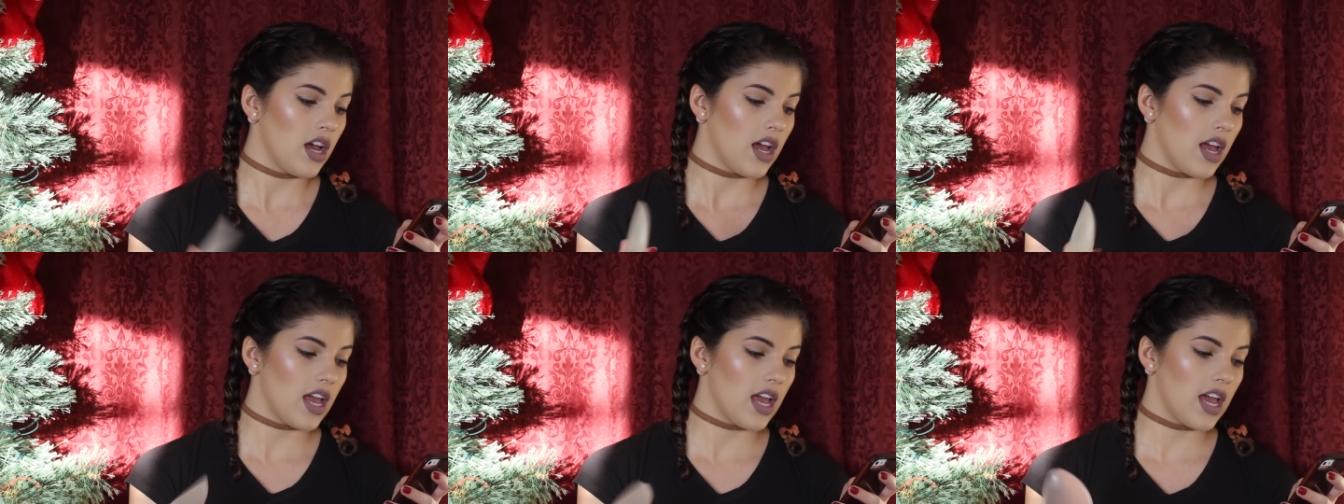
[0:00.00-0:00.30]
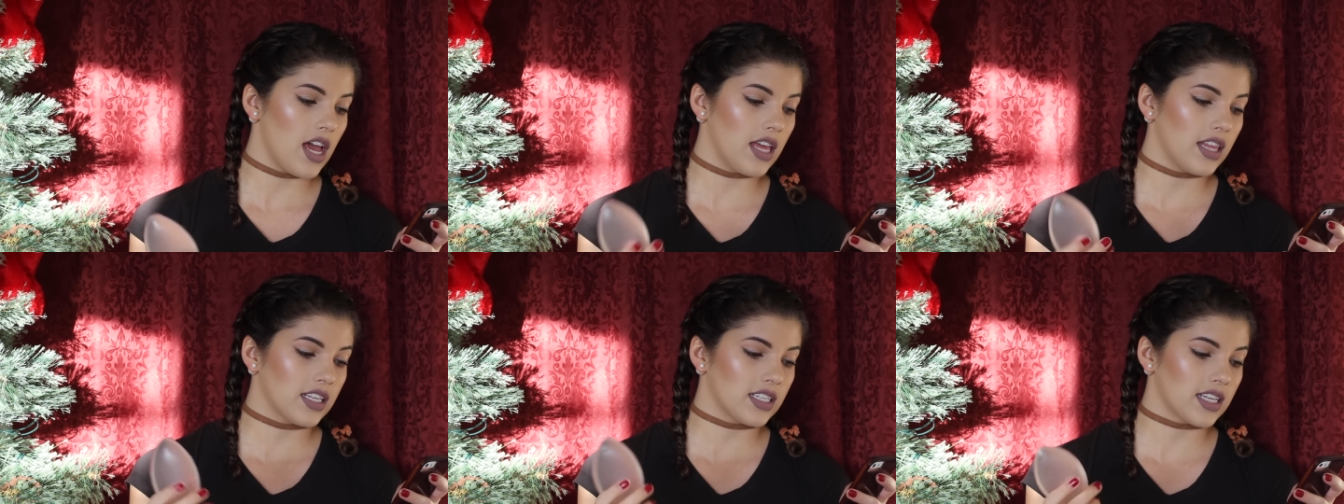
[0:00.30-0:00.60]

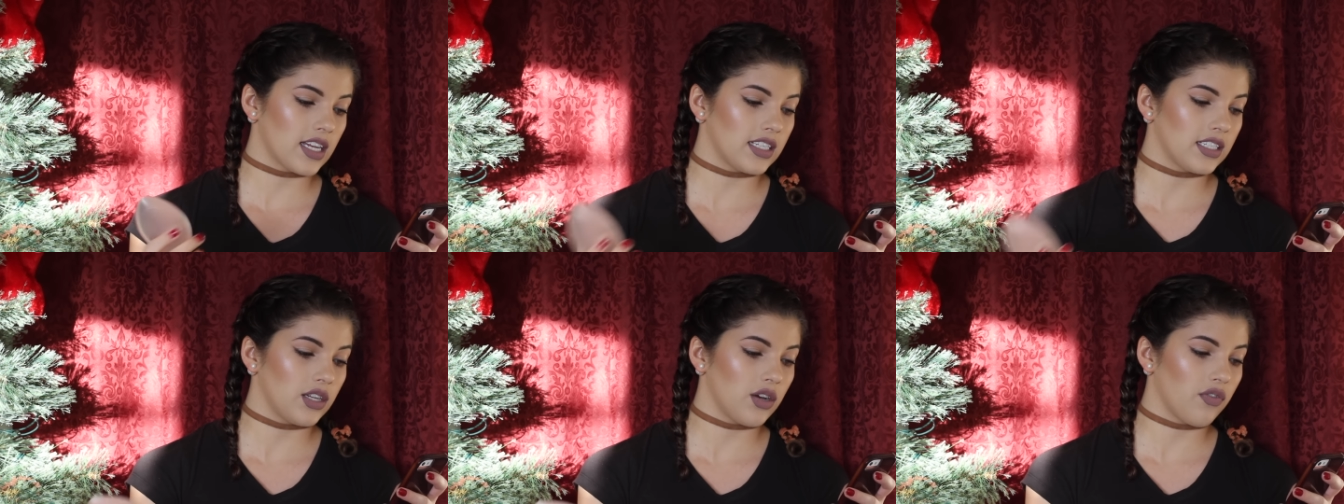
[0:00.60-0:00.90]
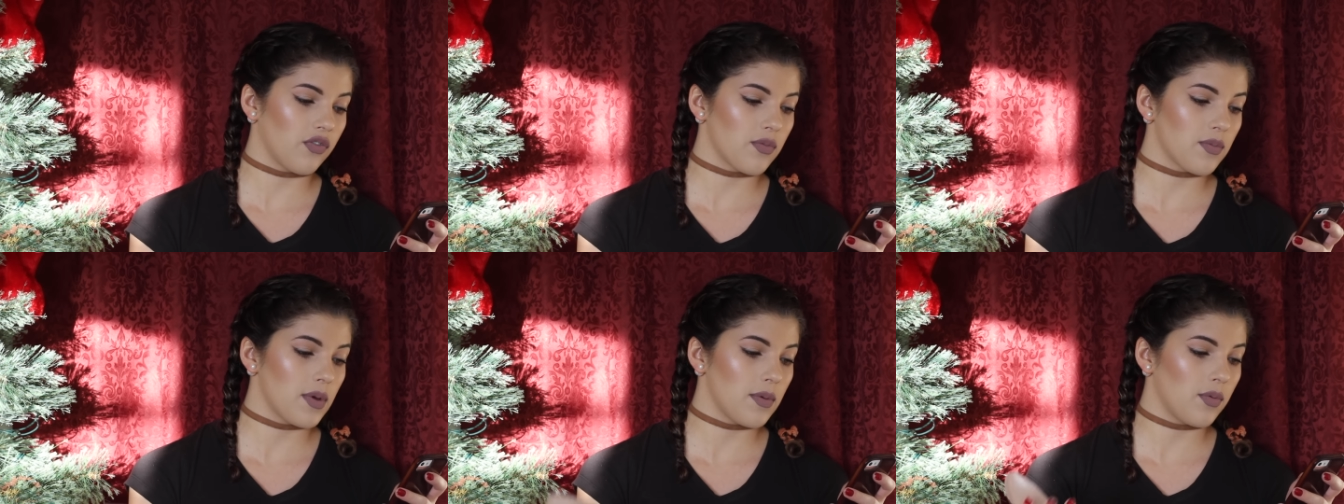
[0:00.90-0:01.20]
And it's
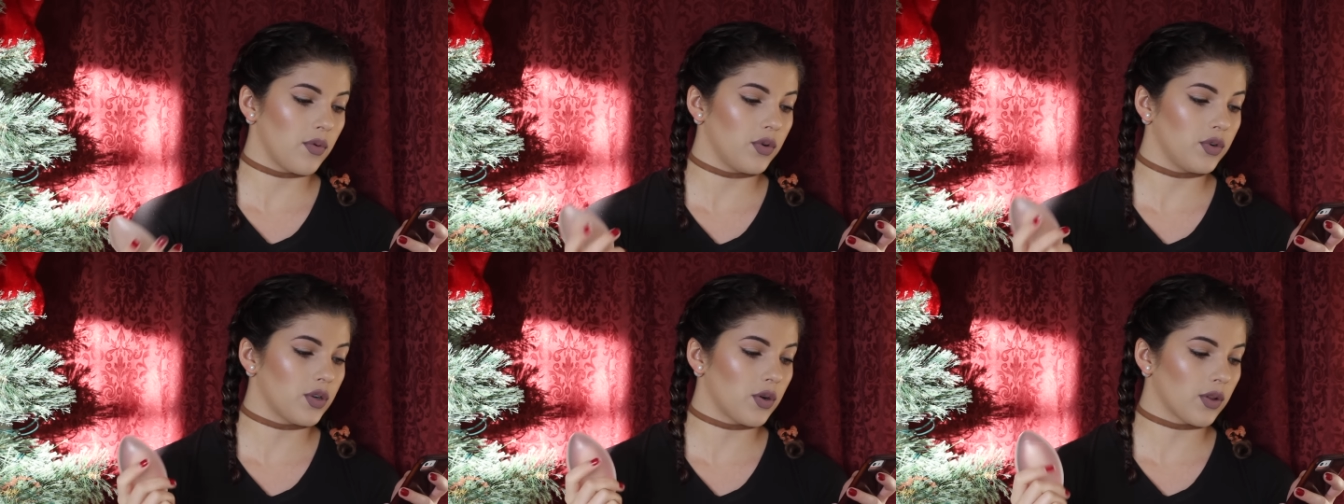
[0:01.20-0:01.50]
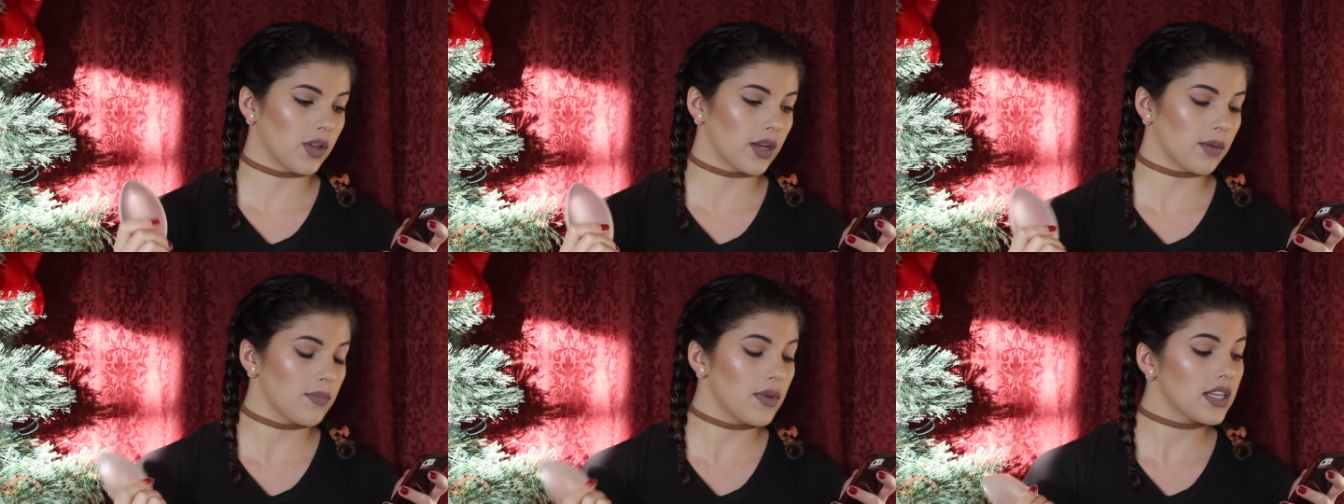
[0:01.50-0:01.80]
ideal for people who
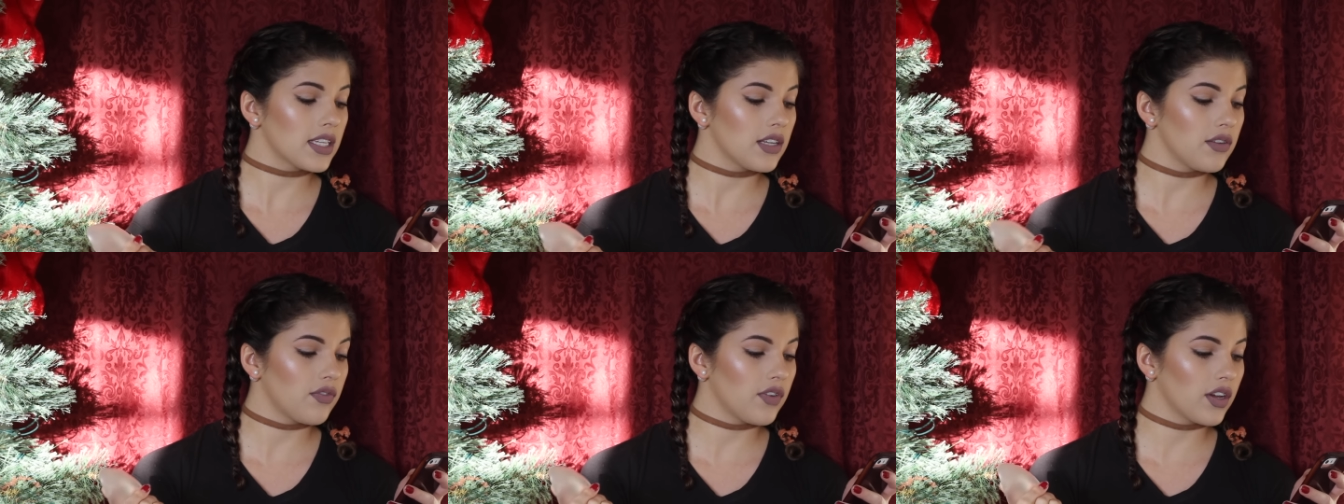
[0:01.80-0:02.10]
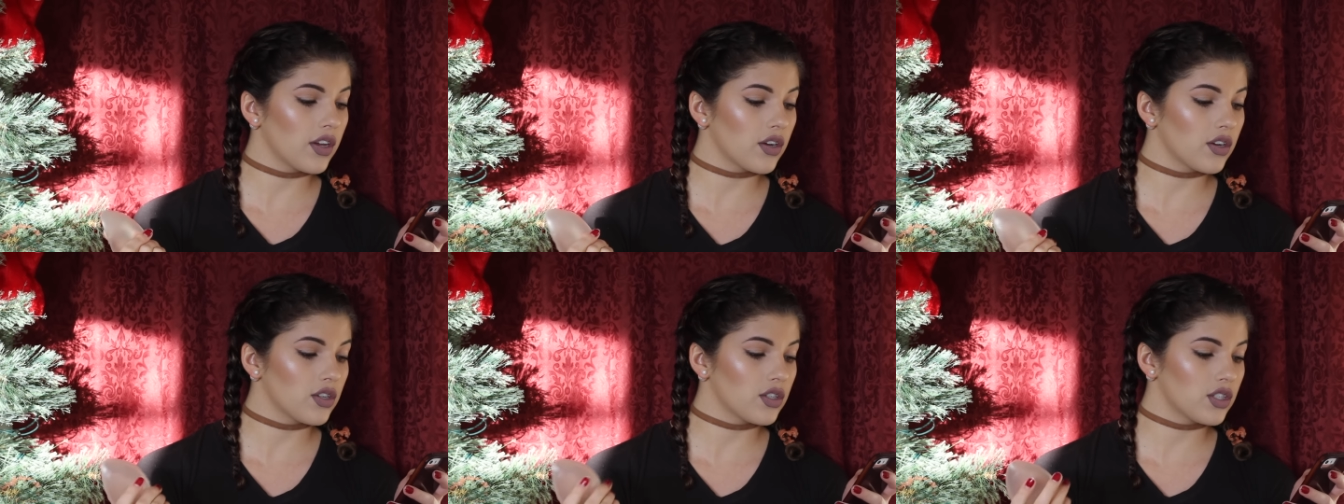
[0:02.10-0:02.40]
don't like messy
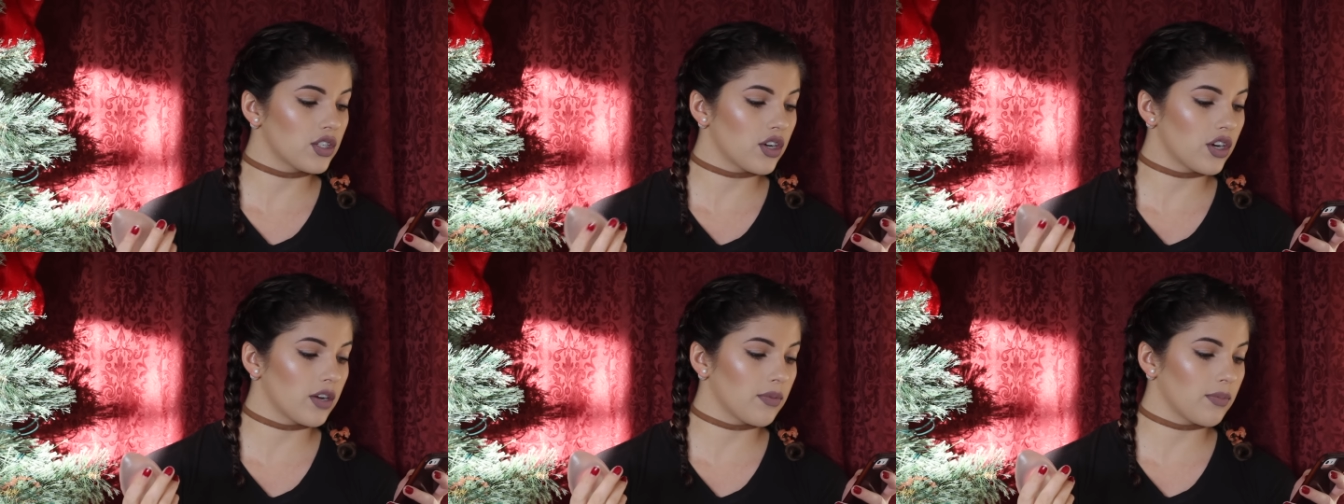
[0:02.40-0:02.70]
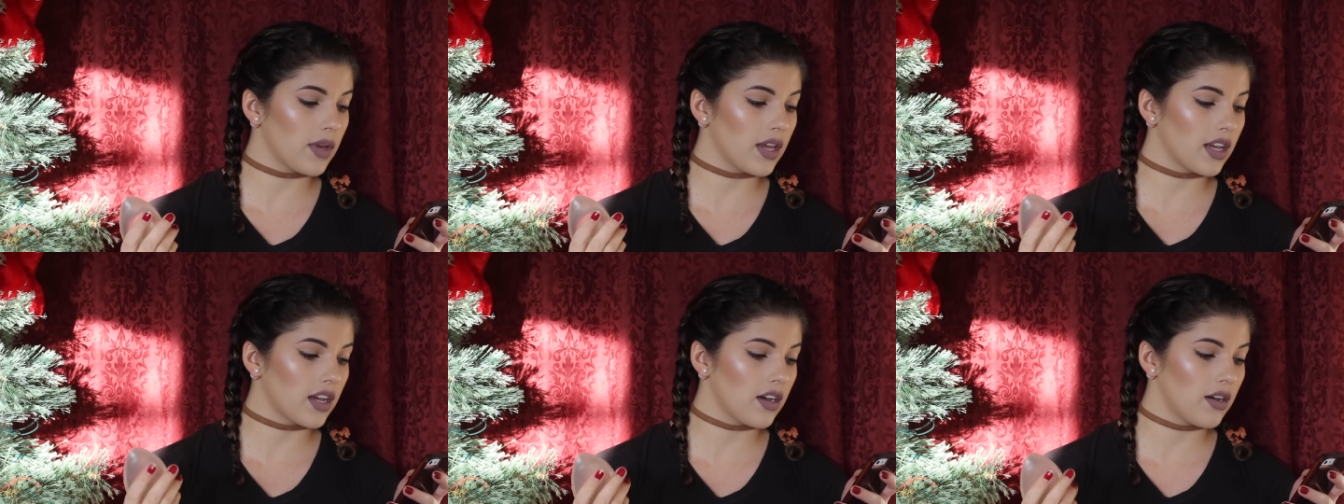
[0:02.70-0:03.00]
fingers during
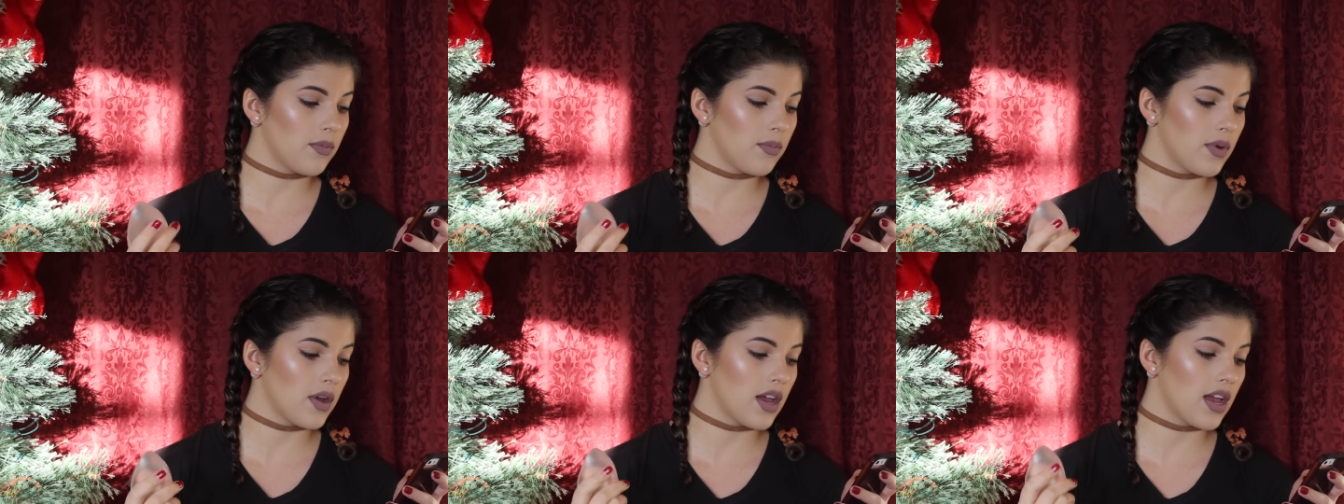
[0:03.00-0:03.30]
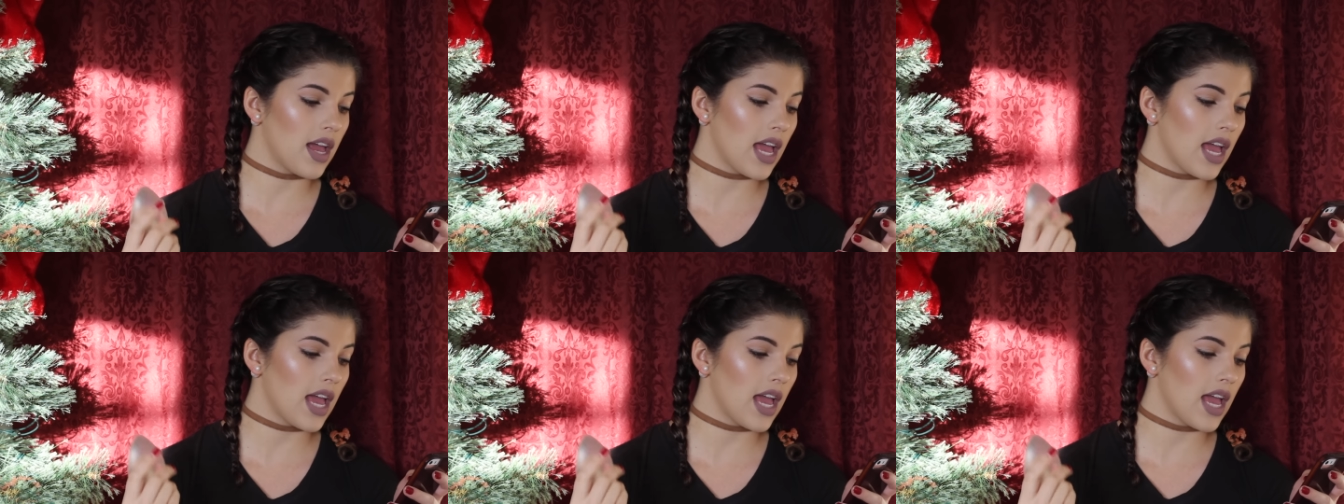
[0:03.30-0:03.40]
makeup.